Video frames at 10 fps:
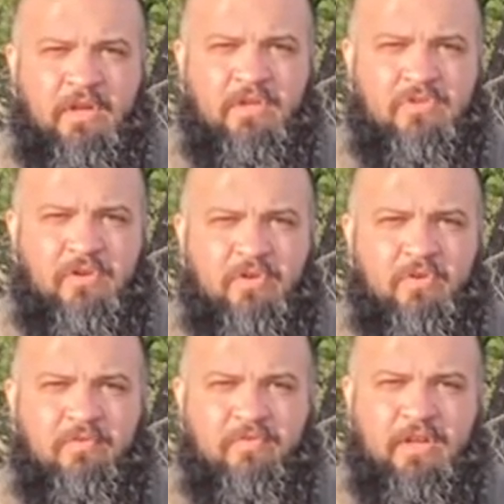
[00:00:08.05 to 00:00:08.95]
started
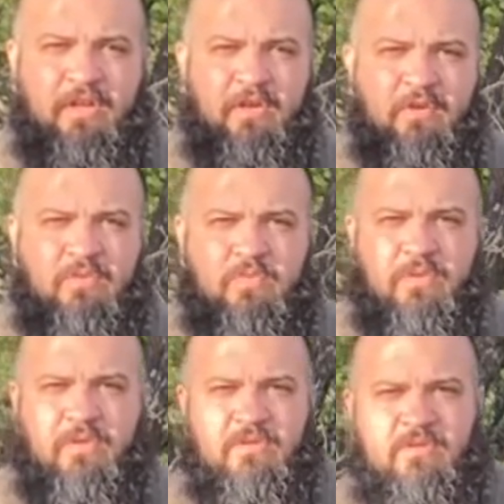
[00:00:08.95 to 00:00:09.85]
doing videos
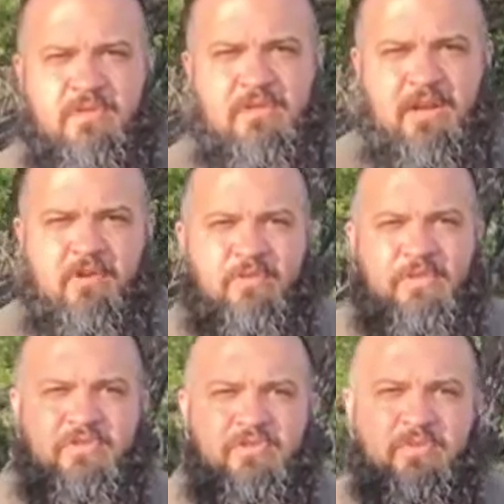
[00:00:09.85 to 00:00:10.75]
was not
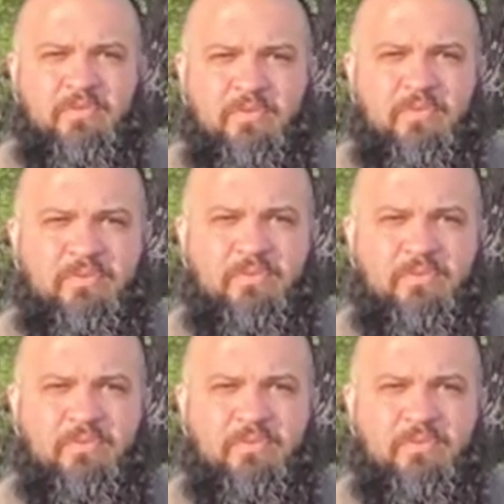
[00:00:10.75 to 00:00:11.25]
only to